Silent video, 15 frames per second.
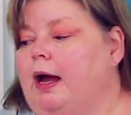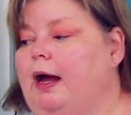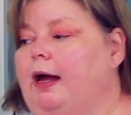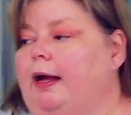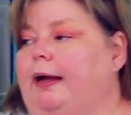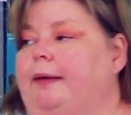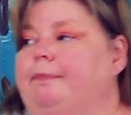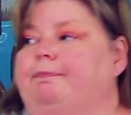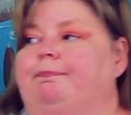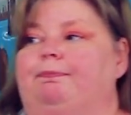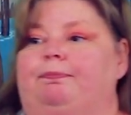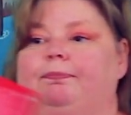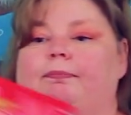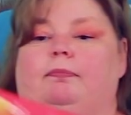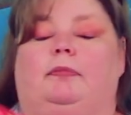
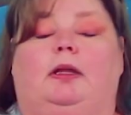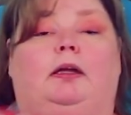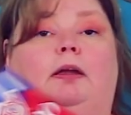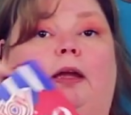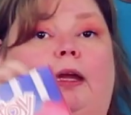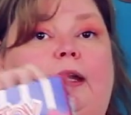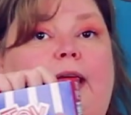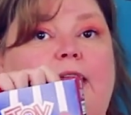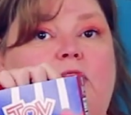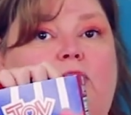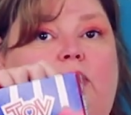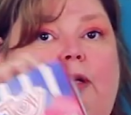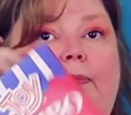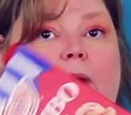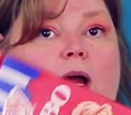An ice
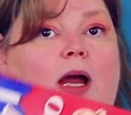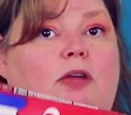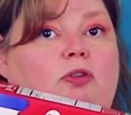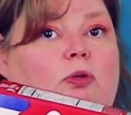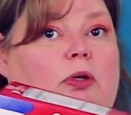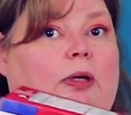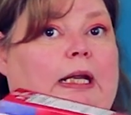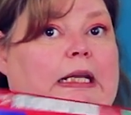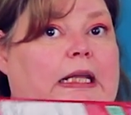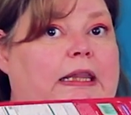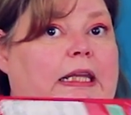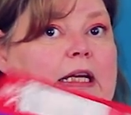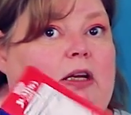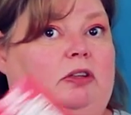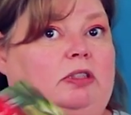cream box or
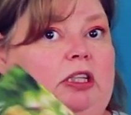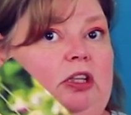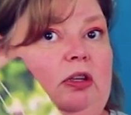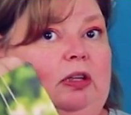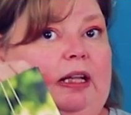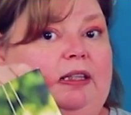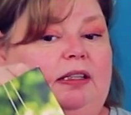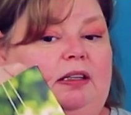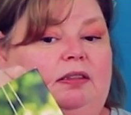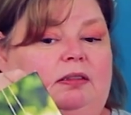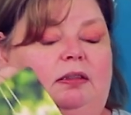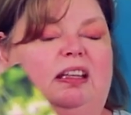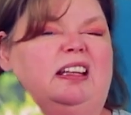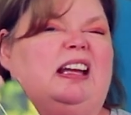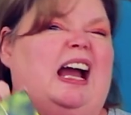anything else that you like,
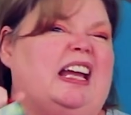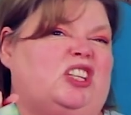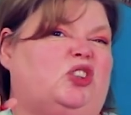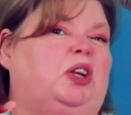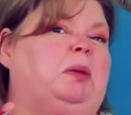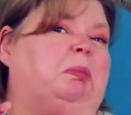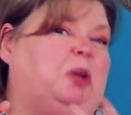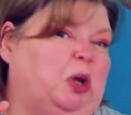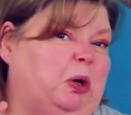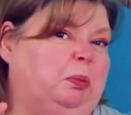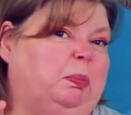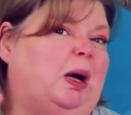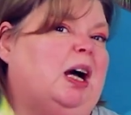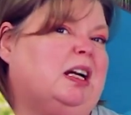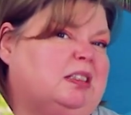this ice cream
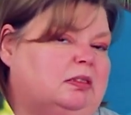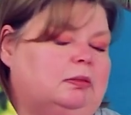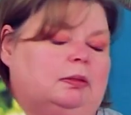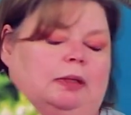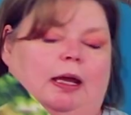cone box.